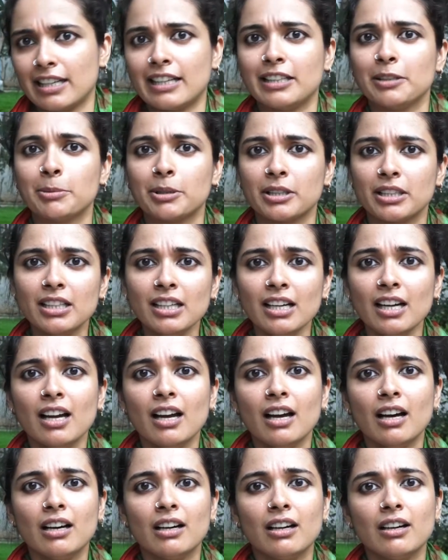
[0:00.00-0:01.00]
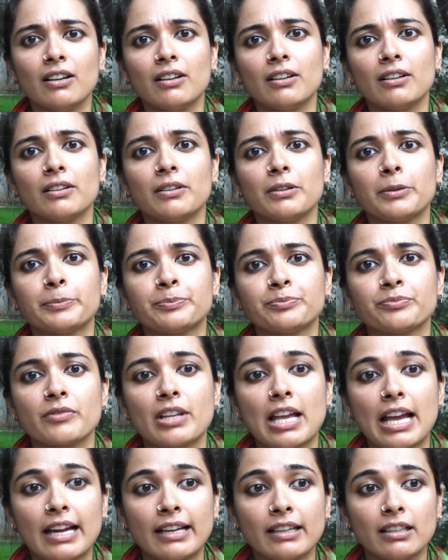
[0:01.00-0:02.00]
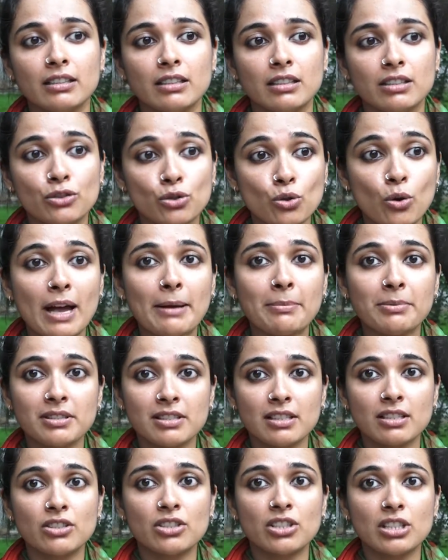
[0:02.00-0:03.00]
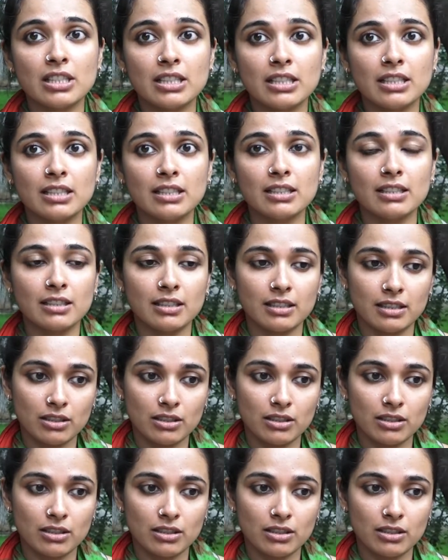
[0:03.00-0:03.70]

anybody, and so happens that she's